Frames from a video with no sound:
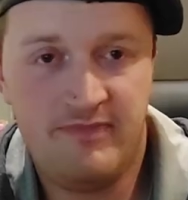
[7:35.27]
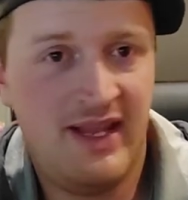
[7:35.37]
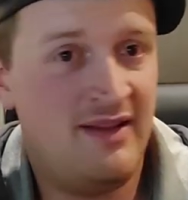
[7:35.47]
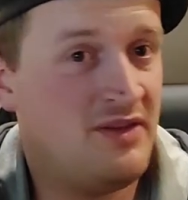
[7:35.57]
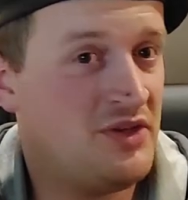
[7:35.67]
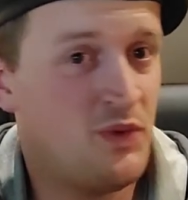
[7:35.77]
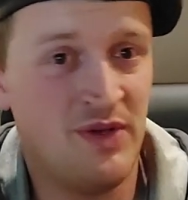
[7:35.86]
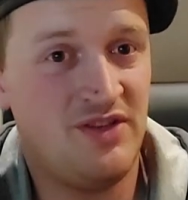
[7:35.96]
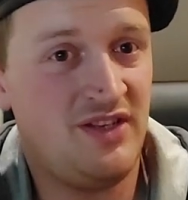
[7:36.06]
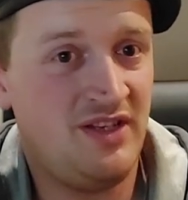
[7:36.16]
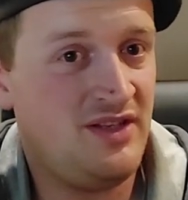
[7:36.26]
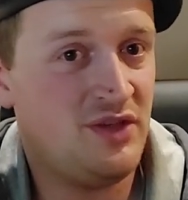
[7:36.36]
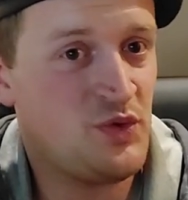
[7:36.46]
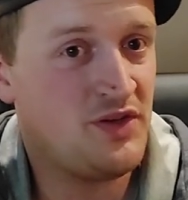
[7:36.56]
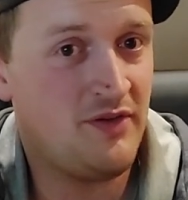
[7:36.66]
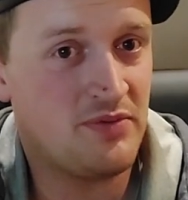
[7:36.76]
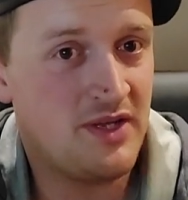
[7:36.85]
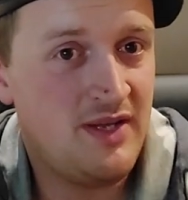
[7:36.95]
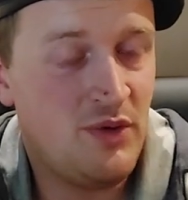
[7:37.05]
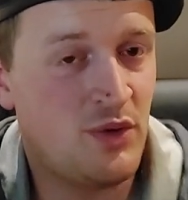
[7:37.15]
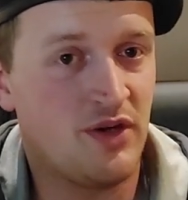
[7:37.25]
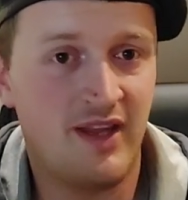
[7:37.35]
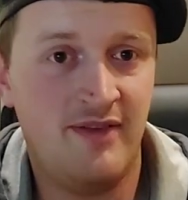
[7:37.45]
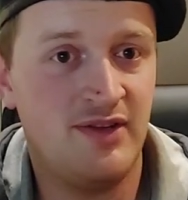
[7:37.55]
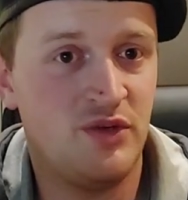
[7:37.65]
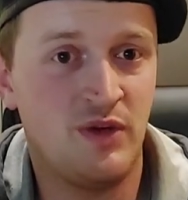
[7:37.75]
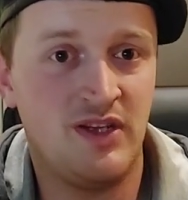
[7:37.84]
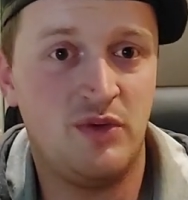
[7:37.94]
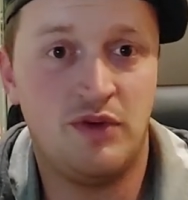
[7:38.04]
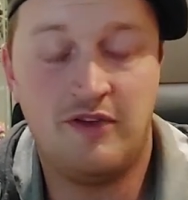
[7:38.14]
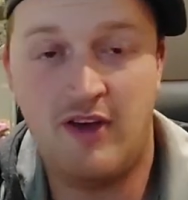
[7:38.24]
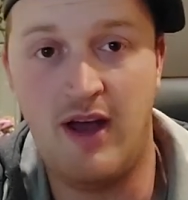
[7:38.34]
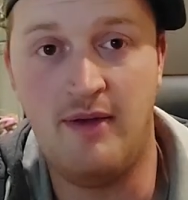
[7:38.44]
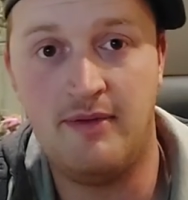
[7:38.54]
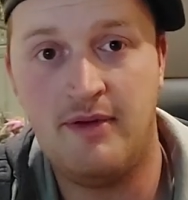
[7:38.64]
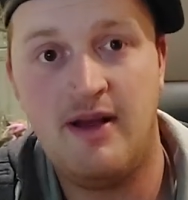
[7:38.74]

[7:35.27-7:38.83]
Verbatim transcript: in 2023 or even 2025.